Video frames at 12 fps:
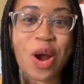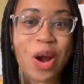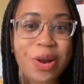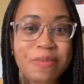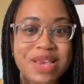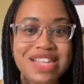
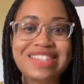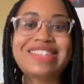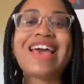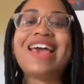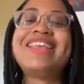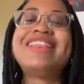heard me
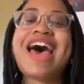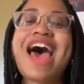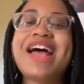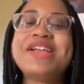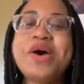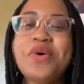say
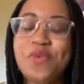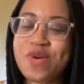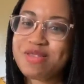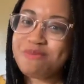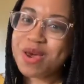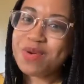that
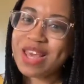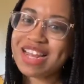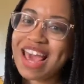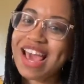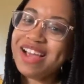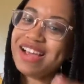with milk and
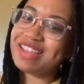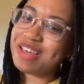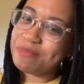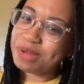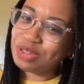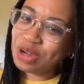egg,
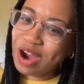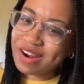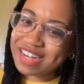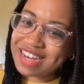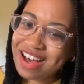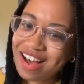the
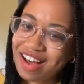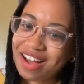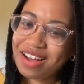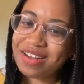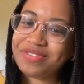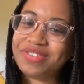majority
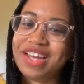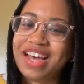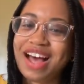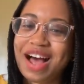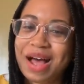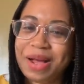of
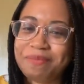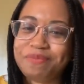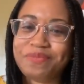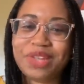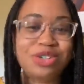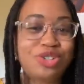
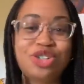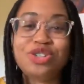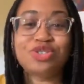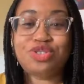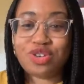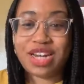
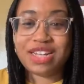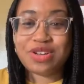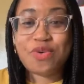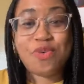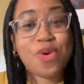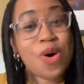
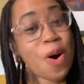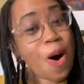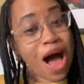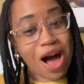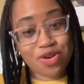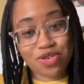children will
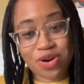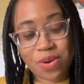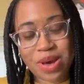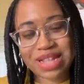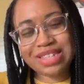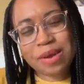
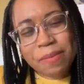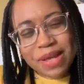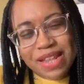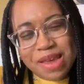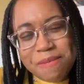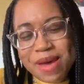outgrow it,
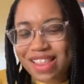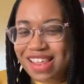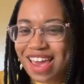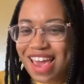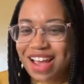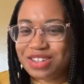typically by
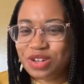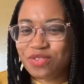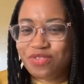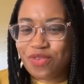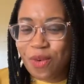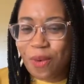the age of
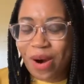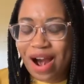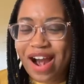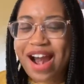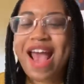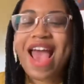
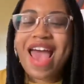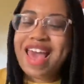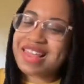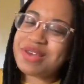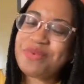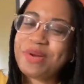4.
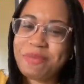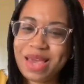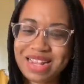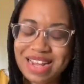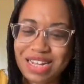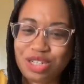And then with
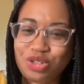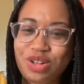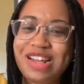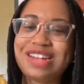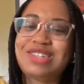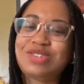peanut and tree
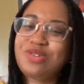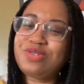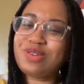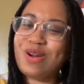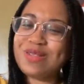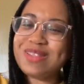nuts,
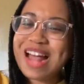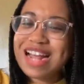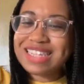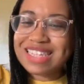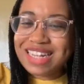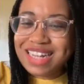those are
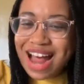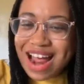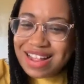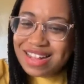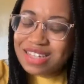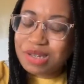less
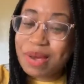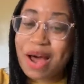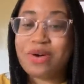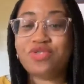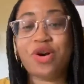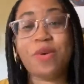likely to be
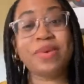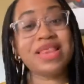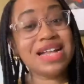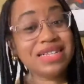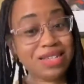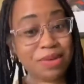outgrown, but
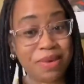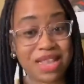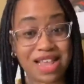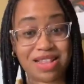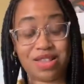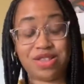that doesn't
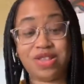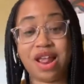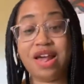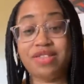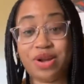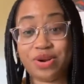mean that
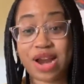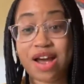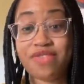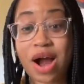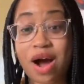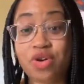they're
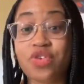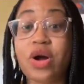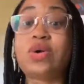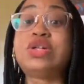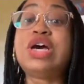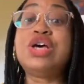never
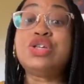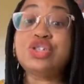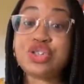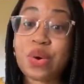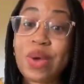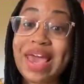outgrown.
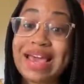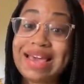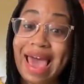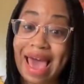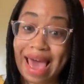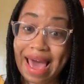So it
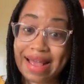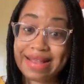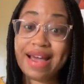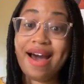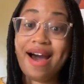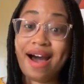can,
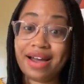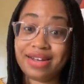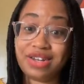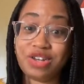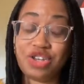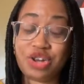
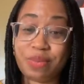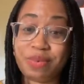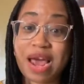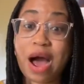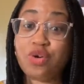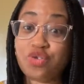
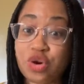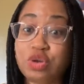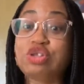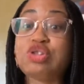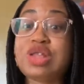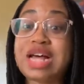be
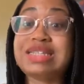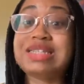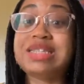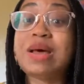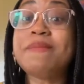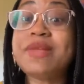outgrown. So that's
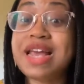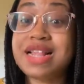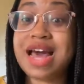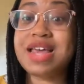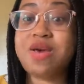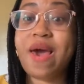something
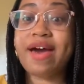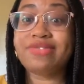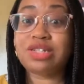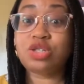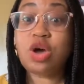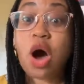that you have
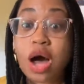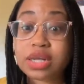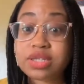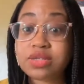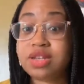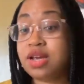to
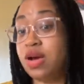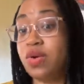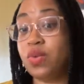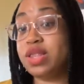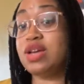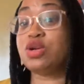talk
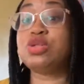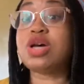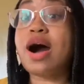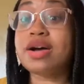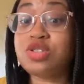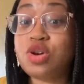with your
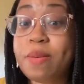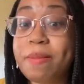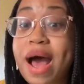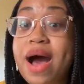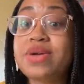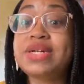doctor
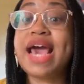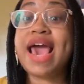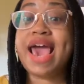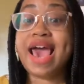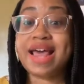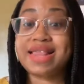about,
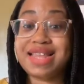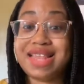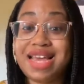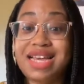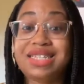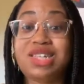and then
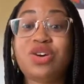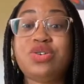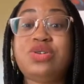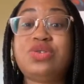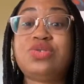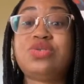they can tell
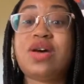you,